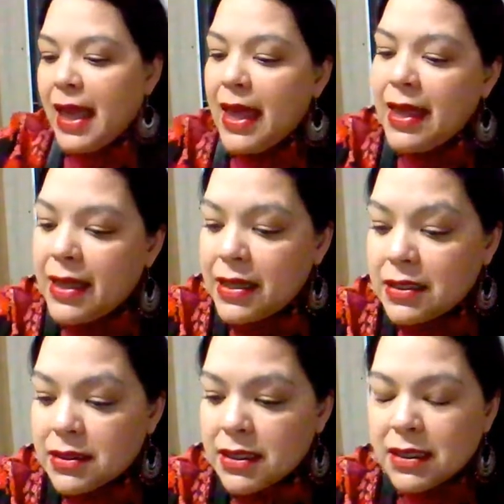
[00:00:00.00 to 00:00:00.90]

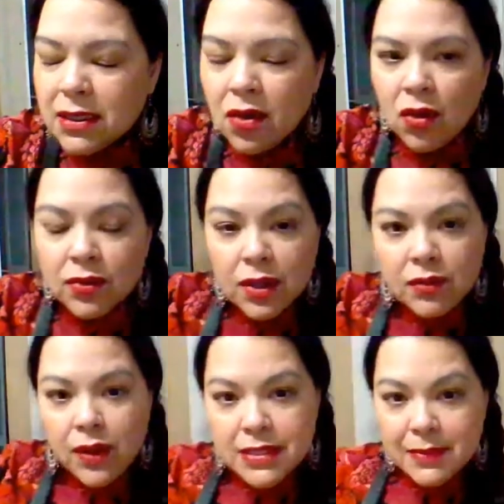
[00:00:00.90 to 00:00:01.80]
And it
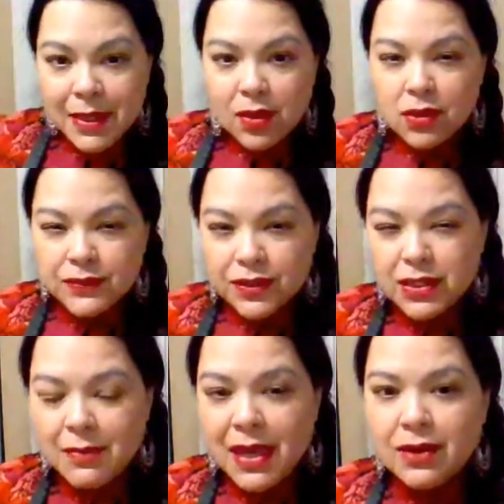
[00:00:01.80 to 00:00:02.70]
the recipe calls for
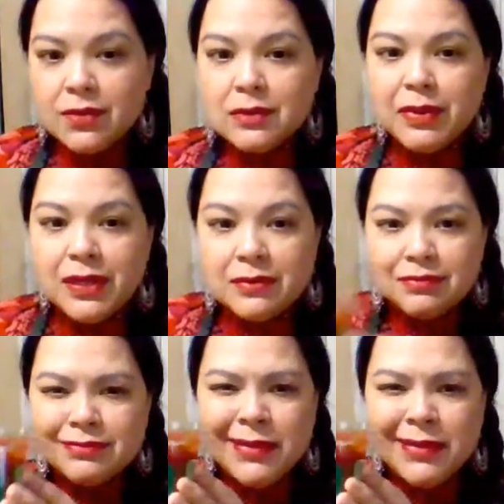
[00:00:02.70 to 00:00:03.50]
tomatoes, but